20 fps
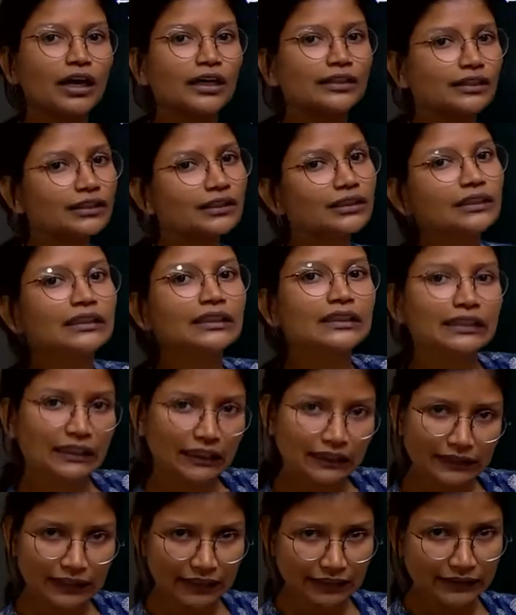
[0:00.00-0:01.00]
to the other
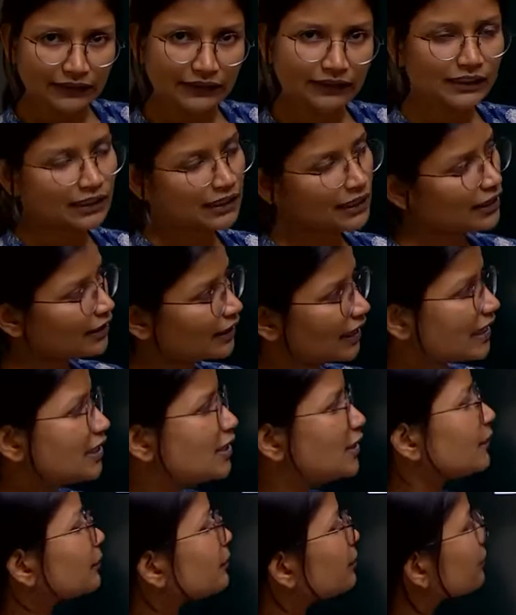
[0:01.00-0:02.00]
things,
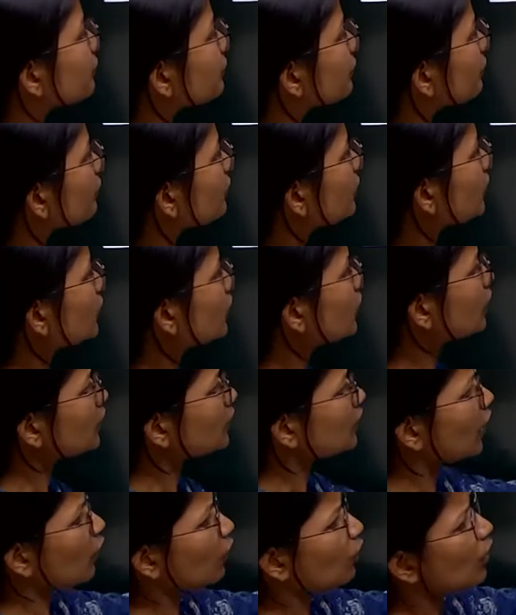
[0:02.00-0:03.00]
right?
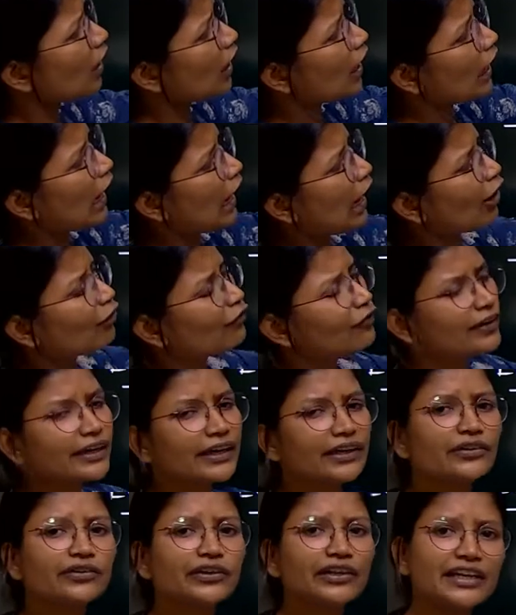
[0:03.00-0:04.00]
Now, how
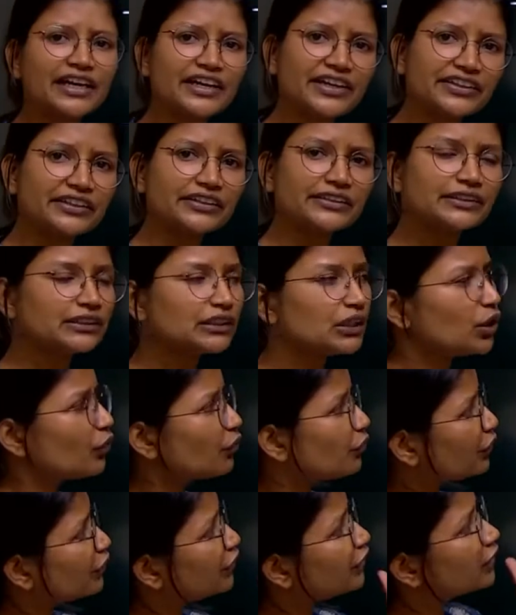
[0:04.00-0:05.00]
we can relate this
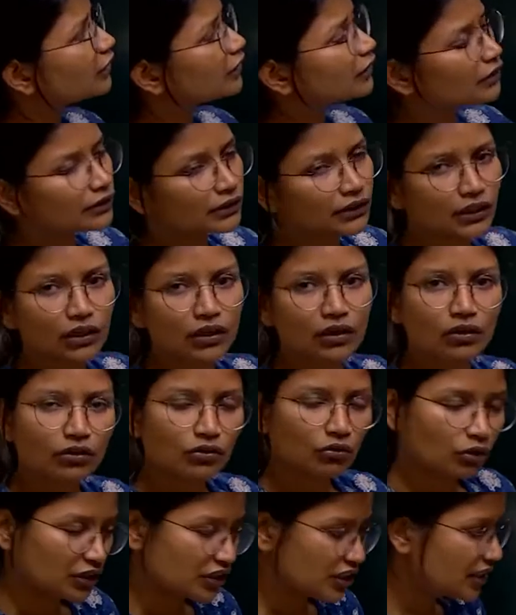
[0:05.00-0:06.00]
with the
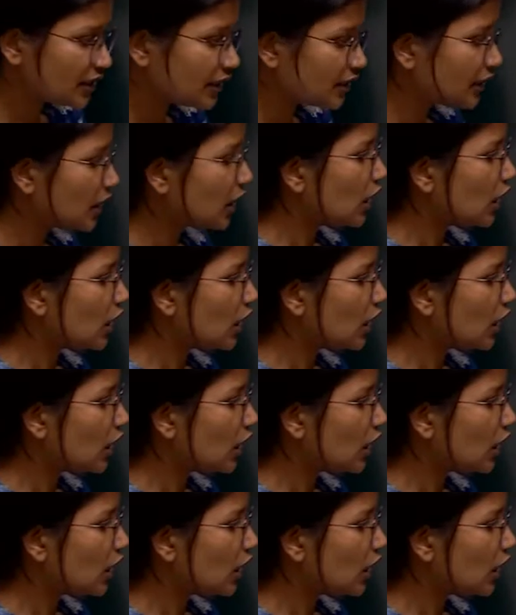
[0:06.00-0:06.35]
question?